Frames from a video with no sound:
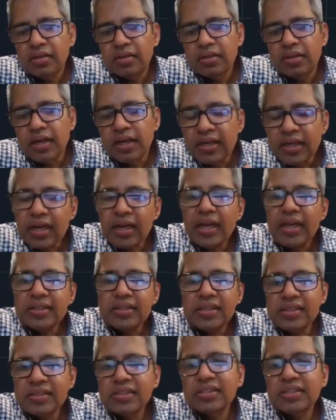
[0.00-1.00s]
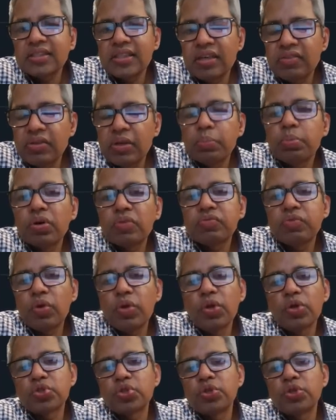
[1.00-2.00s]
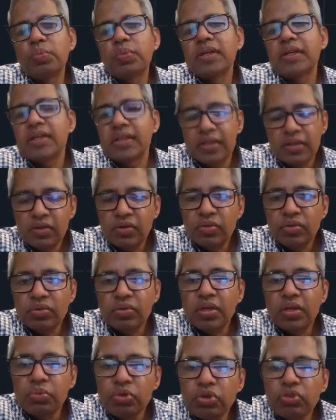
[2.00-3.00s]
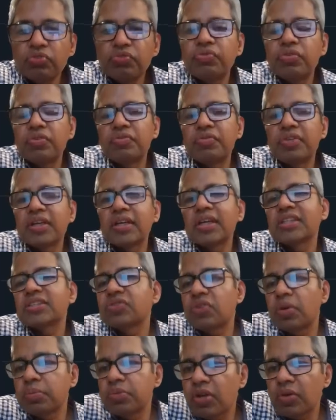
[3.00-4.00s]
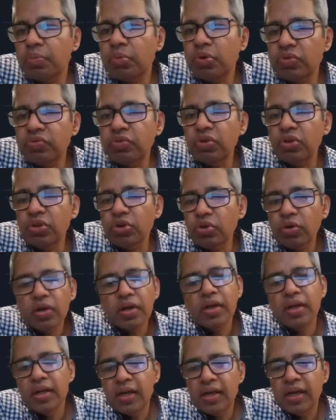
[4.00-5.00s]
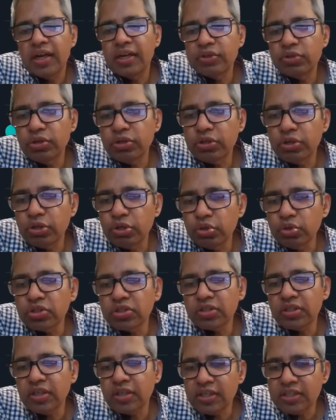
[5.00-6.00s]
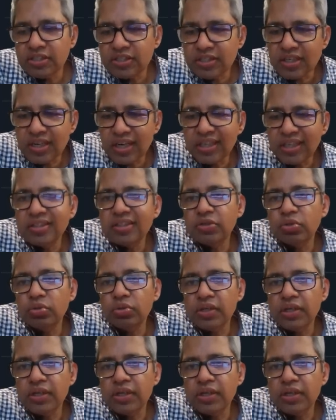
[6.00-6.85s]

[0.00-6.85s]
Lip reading: the underlying thesis in every portfolio should be to remove weakness from your portfolio and to introduce strength to